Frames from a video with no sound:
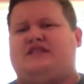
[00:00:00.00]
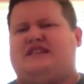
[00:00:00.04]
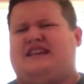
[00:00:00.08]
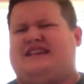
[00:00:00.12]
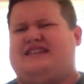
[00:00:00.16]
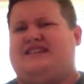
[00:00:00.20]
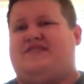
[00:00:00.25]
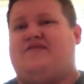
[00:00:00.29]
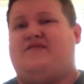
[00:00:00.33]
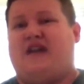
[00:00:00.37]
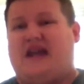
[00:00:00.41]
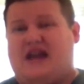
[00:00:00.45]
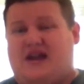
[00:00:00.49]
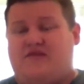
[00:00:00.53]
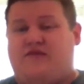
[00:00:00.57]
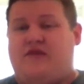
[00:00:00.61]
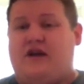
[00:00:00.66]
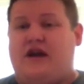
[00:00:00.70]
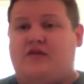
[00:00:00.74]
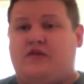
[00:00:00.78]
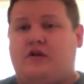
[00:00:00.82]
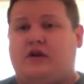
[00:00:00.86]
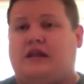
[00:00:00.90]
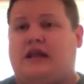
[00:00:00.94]
It's a fan
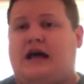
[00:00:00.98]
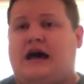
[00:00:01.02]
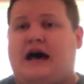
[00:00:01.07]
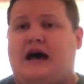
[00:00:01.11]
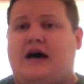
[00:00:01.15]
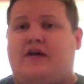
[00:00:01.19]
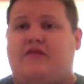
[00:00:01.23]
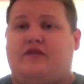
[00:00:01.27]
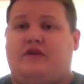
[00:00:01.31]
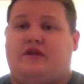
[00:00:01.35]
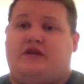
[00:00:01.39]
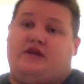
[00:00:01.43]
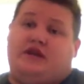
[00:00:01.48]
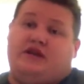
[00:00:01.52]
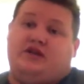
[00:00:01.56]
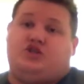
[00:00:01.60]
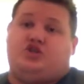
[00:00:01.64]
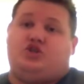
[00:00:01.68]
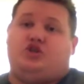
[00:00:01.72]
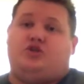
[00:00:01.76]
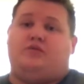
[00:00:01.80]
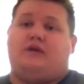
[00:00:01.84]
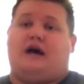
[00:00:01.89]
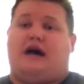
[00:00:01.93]
favorite live, and
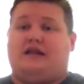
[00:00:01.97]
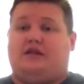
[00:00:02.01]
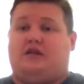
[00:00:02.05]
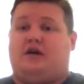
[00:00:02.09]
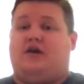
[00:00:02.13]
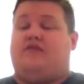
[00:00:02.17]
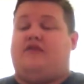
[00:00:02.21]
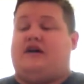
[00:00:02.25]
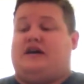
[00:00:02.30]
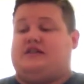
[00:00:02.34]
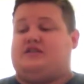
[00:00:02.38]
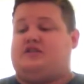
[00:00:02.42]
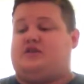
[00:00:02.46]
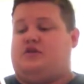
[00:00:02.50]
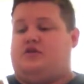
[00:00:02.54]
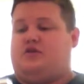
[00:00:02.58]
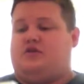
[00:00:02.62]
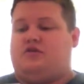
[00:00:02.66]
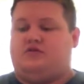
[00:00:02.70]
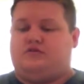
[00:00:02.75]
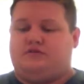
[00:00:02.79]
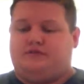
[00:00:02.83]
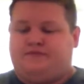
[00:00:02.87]
I love that song.